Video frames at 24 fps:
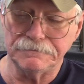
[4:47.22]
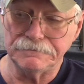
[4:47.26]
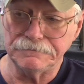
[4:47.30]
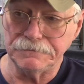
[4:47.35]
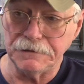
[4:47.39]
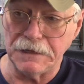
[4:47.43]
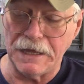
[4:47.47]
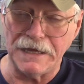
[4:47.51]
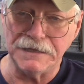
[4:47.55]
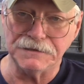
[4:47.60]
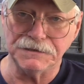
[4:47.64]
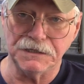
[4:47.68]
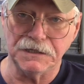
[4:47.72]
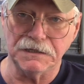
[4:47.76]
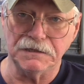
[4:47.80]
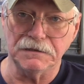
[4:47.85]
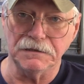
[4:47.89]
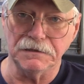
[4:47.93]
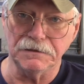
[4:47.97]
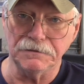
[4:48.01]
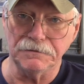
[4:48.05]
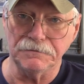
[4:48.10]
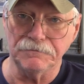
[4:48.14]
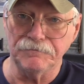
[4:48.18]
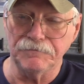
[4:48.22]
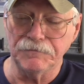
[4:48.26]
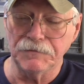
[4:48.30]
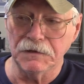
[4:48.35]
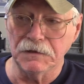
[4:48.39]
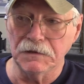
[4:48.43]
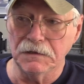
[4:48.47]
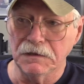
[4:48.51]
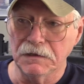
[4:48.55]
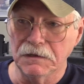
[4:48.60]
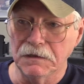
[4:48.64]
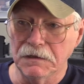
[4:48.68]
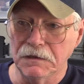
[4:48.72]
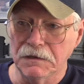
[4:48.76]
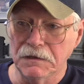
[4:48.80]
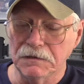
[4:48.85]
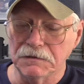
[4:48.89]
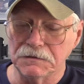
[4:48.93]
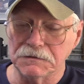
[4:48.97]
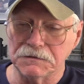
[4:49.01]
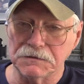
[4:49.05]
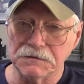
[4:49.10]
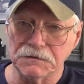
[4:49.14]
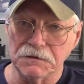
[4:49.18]
plastic glue.
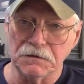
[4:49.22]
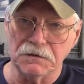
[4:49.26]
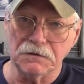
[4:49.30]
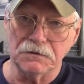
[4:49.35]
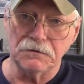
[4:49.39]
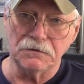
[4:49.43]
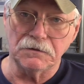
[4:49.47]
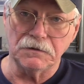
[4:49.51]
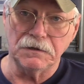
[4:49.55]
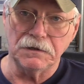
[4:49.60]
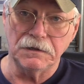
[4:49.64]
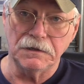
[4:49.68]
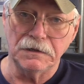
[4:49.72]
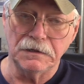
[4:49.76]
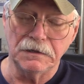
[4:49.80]
So